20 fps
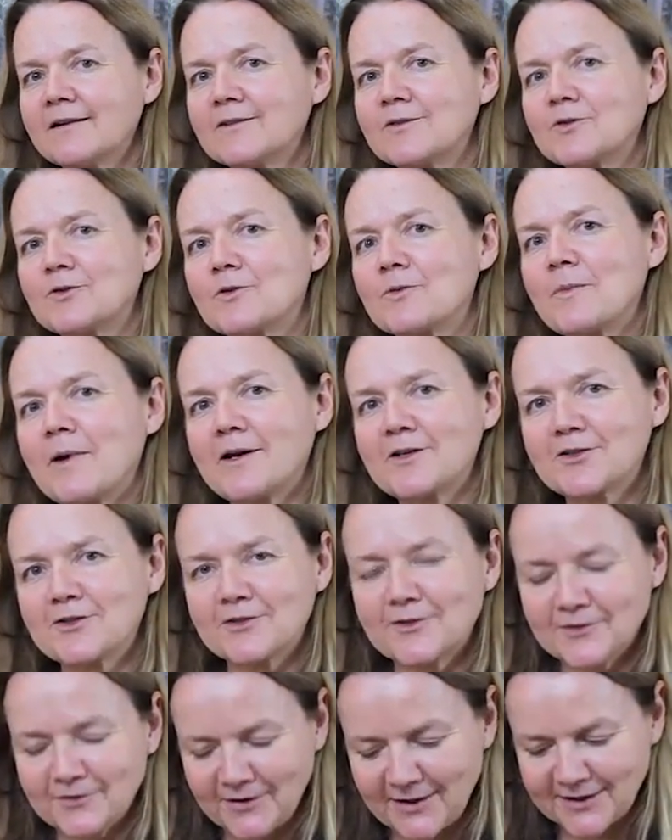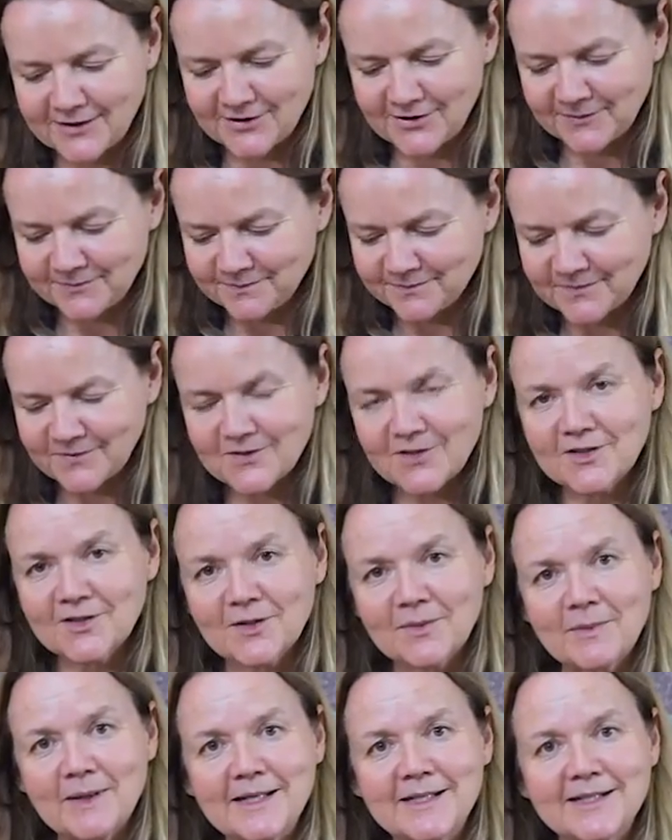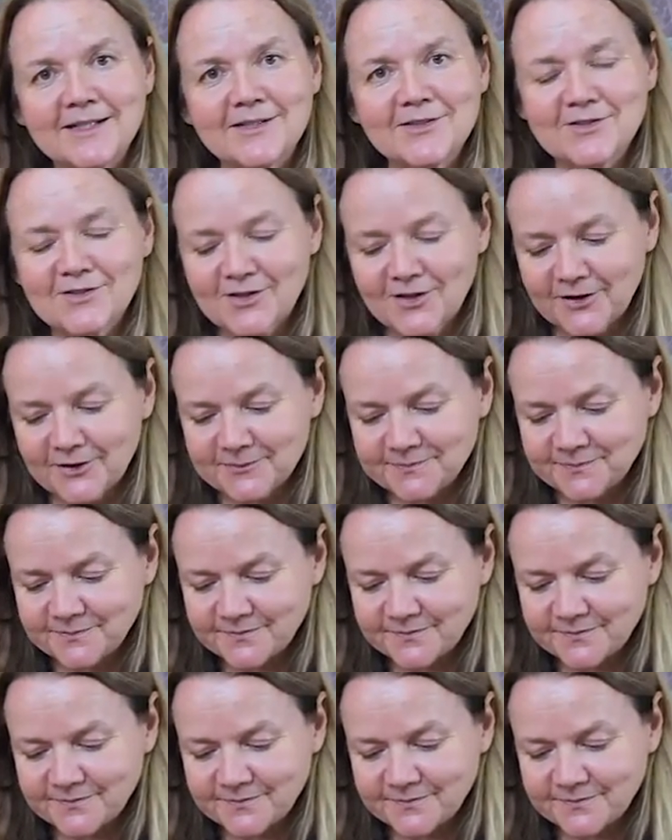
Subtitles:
to remind her of that dinner many years ago.